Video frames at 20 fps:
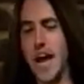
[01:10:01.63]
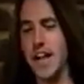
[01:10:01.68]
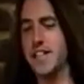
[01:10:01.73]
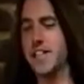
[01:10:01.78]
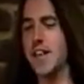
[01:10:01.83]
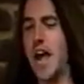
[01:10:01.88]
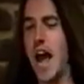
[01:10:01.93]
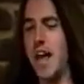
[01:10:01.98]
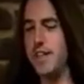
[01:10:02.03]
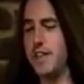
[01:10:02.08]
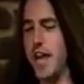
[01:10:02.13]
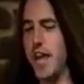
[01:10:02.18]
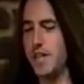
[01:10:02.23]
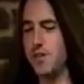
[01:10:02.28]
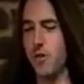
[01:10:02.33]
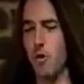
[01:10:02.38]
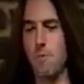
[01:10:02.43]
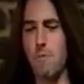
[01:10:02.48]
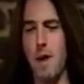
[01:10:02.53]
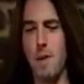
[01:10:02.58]
I sign things
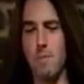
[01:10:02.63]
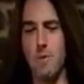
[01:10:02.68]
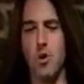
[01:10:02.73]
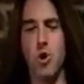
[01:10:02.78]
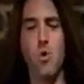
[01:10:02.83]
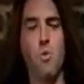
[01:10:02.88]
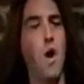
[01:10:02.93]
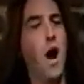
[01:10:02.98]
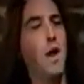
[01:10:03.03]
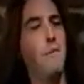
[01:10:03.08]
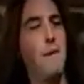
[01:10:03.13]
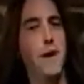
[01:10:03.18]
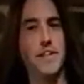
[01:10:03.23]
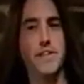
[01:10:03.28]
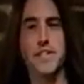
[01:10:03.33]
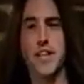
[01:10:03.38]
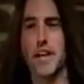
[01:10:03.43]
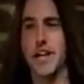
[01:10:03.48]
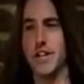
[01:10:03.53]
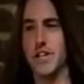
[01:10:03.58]
for people who want my
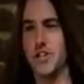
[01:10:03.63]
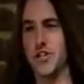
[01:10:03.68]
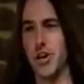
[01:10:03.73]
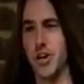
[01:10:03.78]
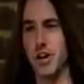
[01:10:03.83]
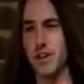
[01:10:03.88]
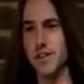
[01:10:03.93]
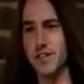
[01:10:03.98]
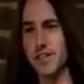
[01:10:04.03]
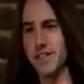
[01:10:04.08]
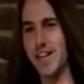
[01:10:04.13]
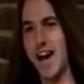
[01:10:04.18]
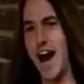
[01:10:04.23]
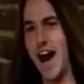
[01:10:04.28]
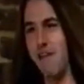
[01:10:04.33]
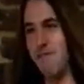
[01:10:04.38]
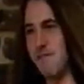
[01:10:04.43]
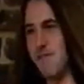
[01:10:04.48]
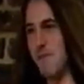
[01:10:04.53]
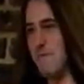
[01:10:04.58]
signature.
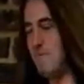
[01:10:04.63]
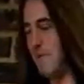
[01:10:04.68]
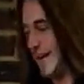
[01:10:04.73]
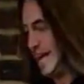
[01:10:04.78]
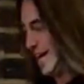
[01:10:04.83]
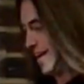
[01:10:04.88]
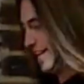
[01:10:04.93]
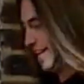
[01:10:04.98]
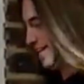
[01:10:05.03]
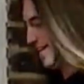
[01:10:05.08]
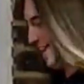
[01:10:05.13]
God forbid.